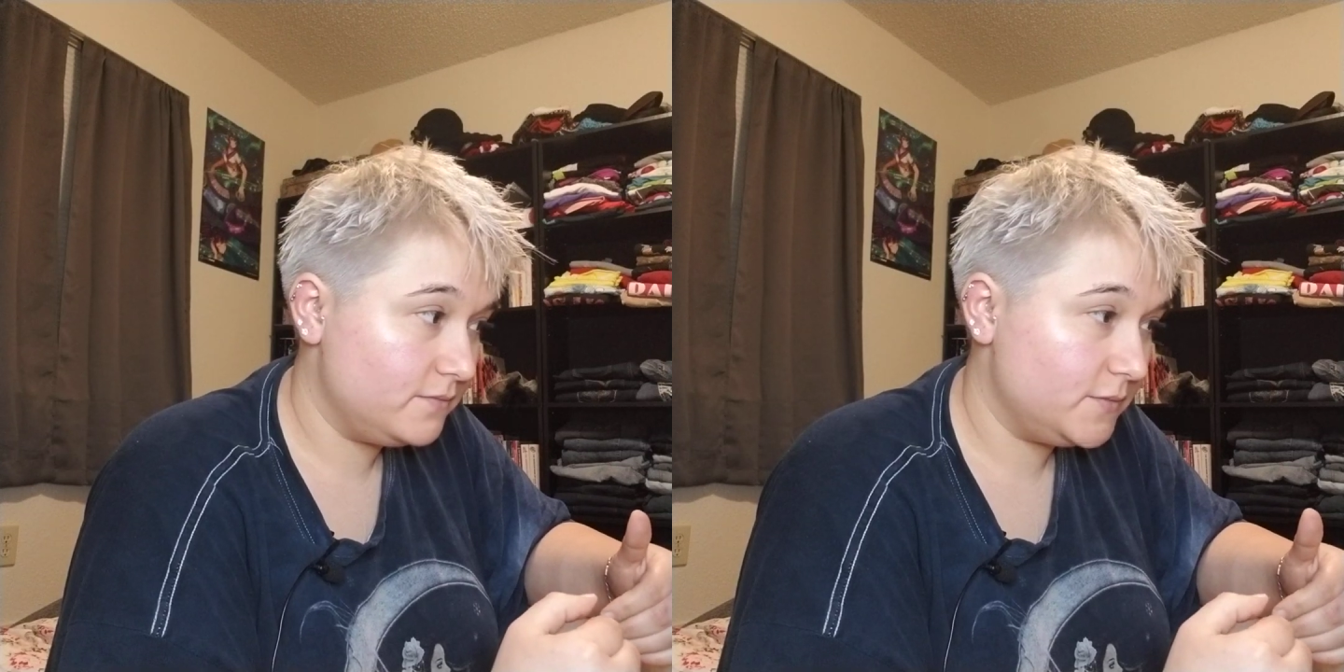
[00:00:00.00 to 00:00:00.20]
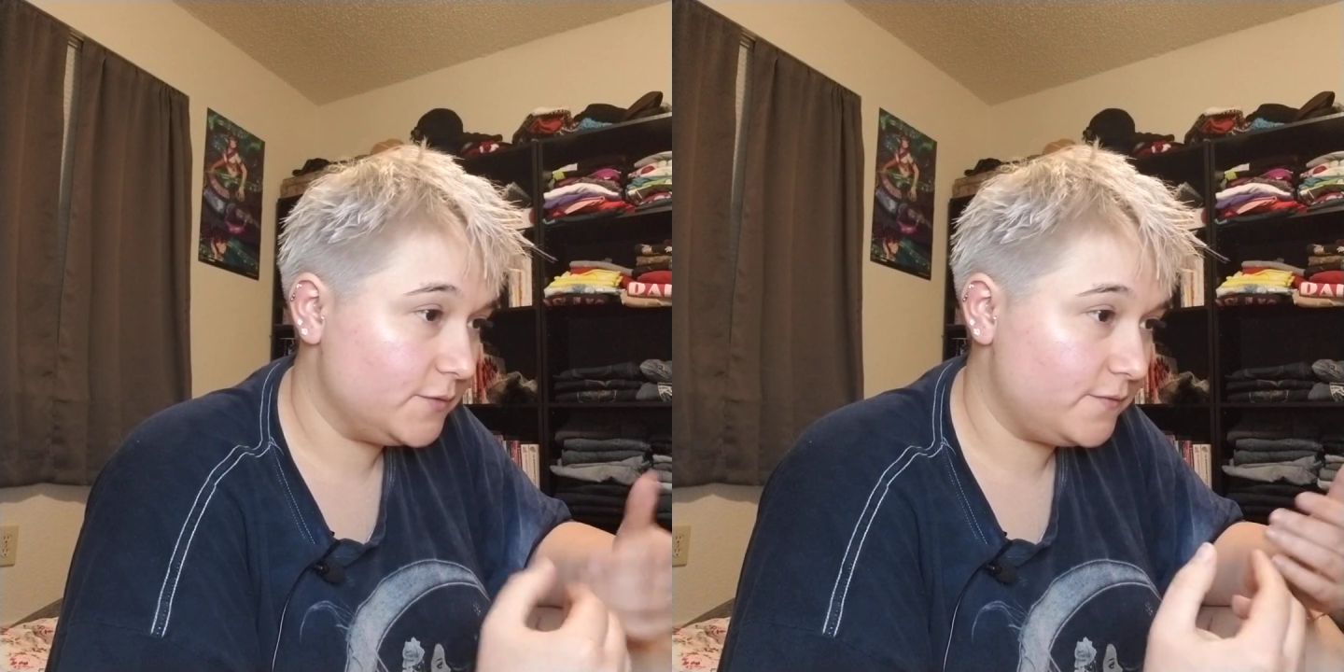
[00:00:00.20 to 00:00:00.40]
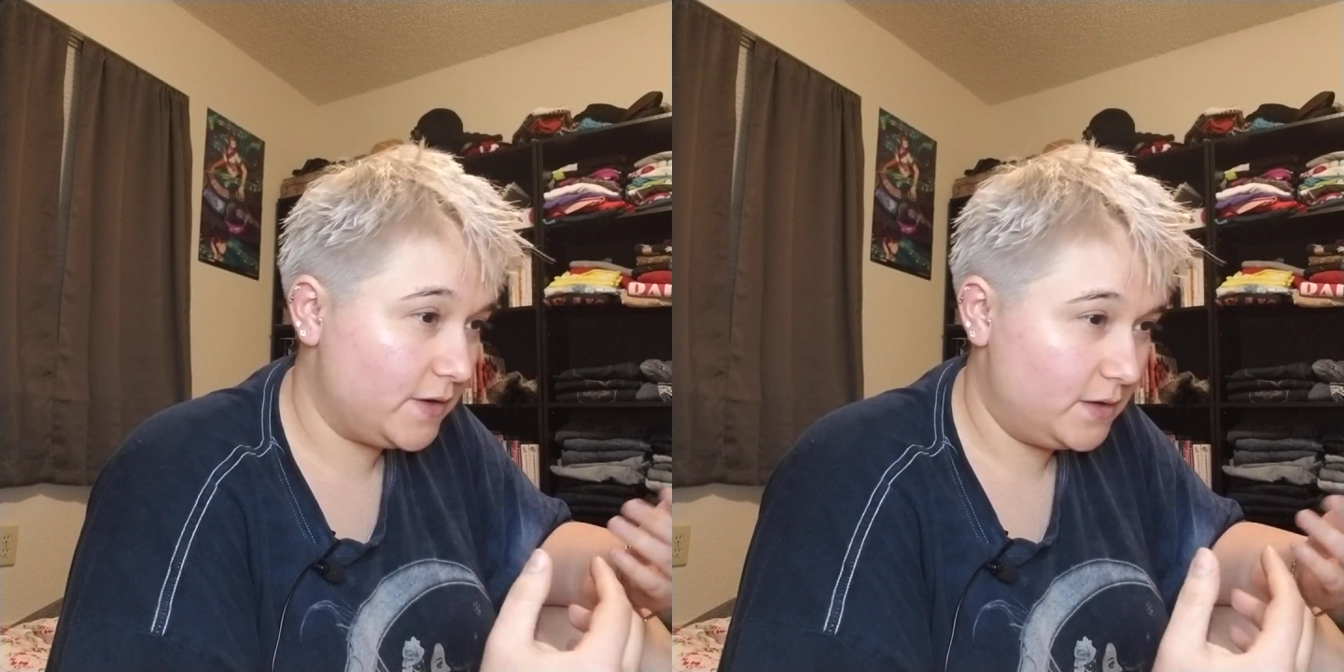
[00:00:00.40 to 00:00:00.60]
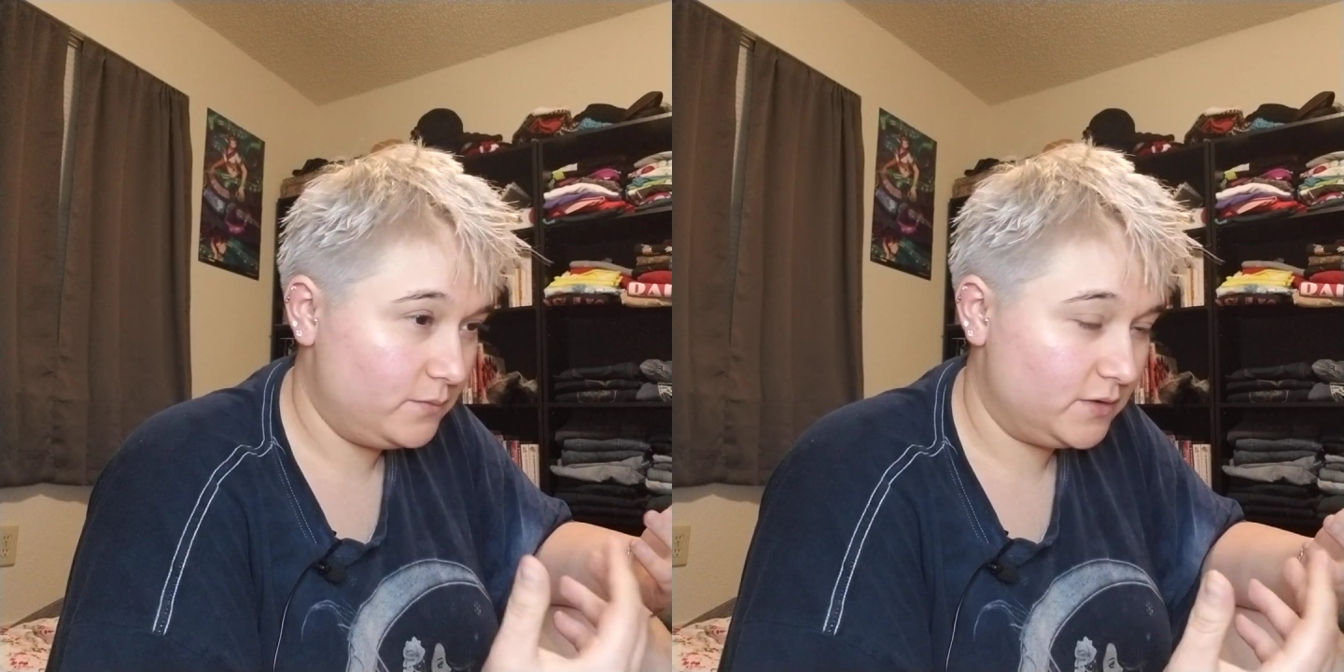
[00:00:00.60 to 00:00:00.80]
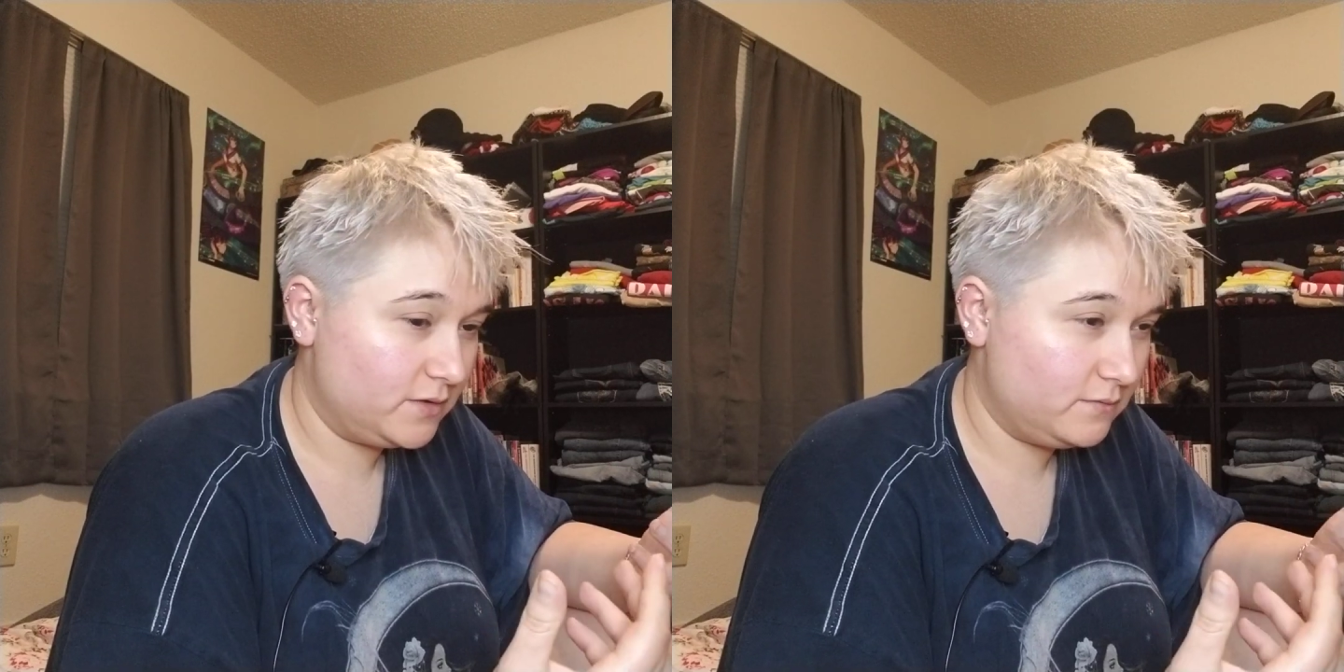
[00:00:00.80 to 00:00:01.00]
the
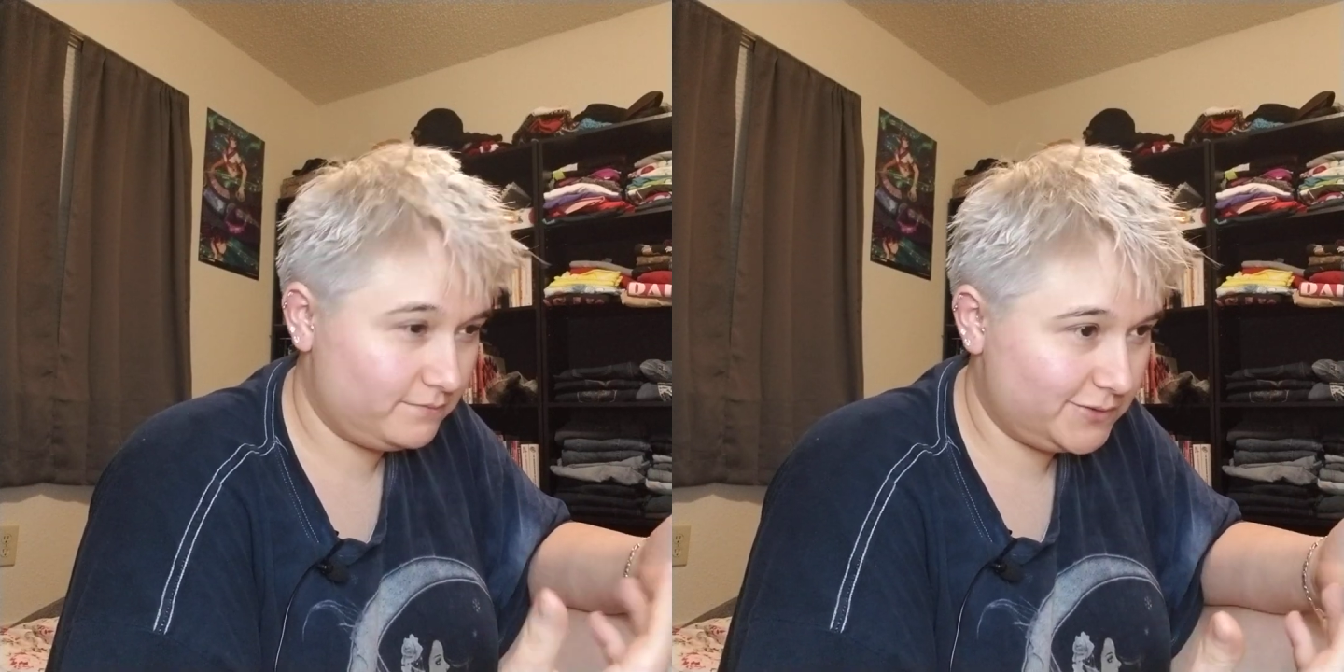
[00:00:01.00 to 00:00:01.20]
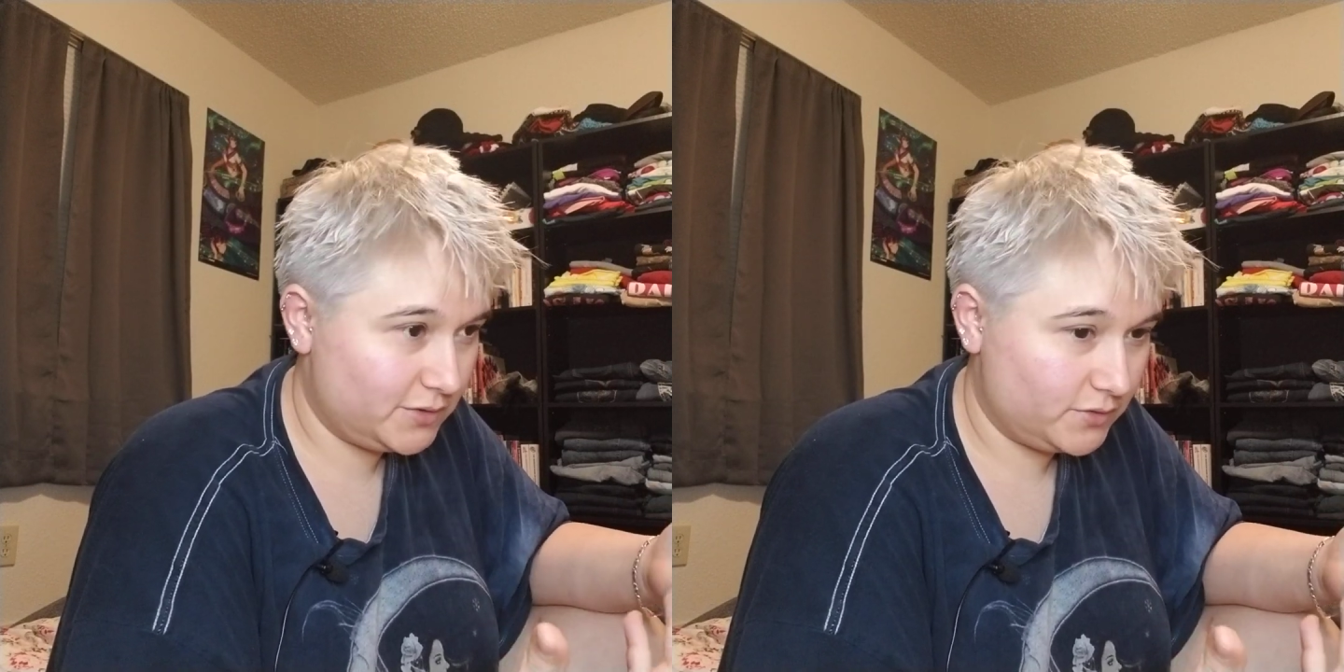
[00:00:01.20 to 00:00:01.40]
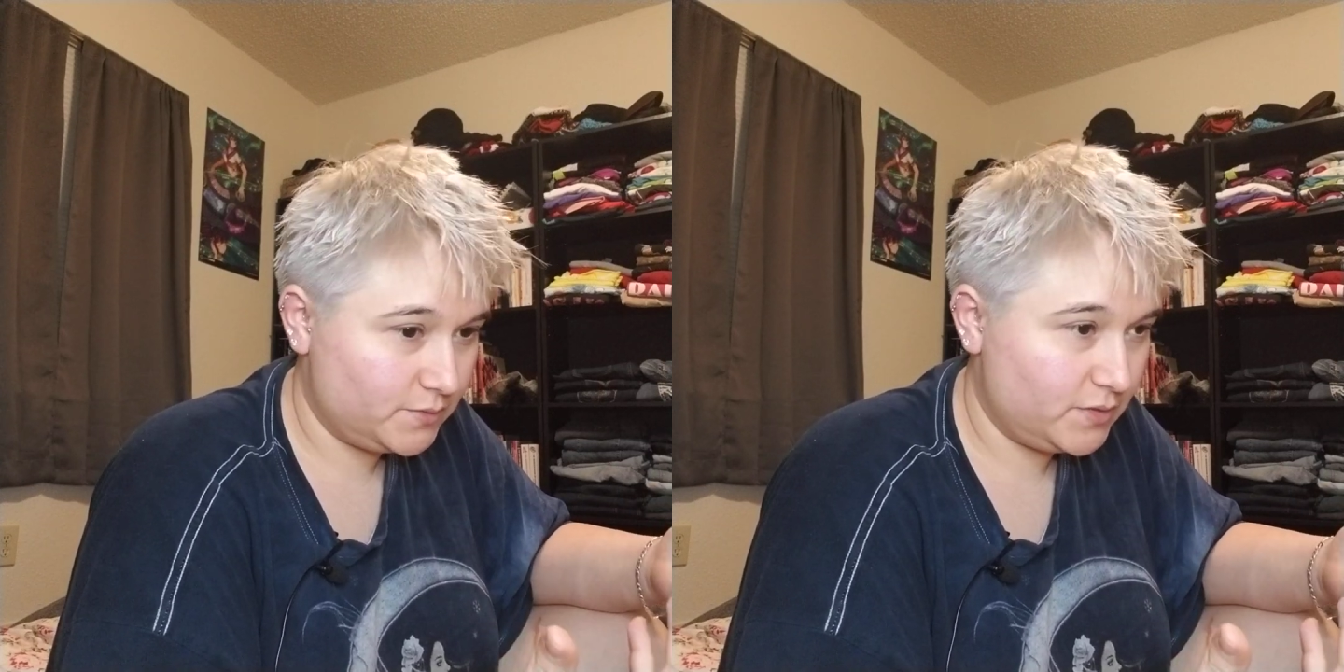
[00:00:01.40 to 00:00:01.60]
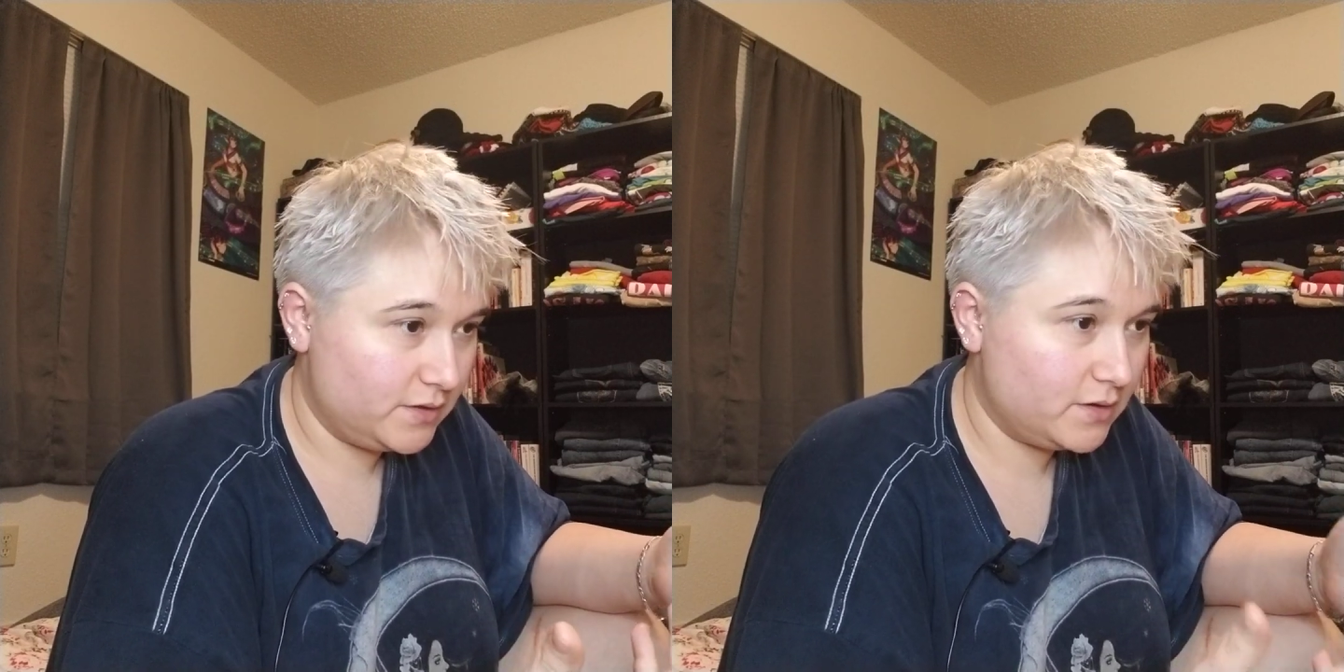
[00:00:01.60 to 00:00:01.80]
family, so to speak.